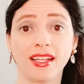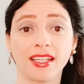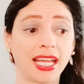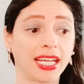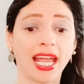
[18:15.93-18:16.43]

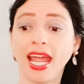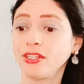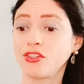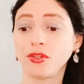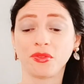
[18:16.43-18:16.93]
Like, hey,
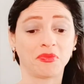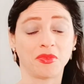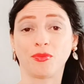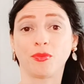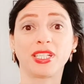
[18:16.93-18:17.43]
dude,
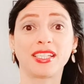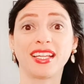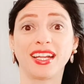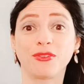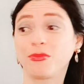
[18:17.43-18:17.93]
we did
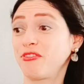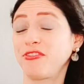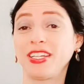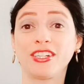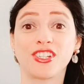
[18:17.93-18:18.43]
it. We
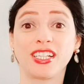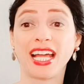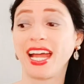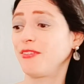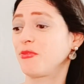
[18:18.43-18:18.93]
finished the
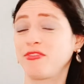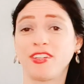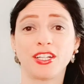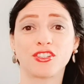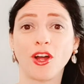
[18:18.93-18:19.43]
night. We
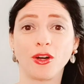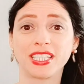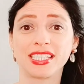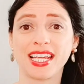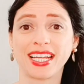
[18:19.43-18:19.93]
finished all the
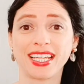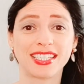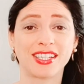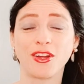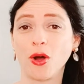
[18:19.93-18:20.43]
tickets
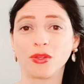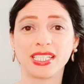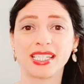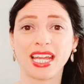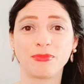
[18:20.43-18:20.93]
and all the
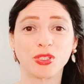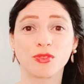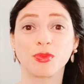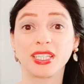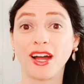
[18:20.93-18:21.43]
tables
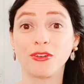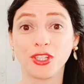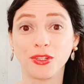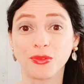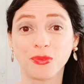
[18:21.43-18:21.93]
without
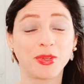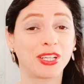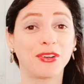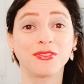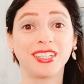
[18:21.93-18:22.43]
you. We
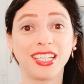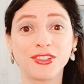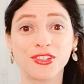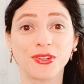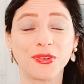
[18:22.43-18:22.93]
don't need
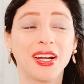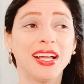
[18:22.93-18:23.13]
you.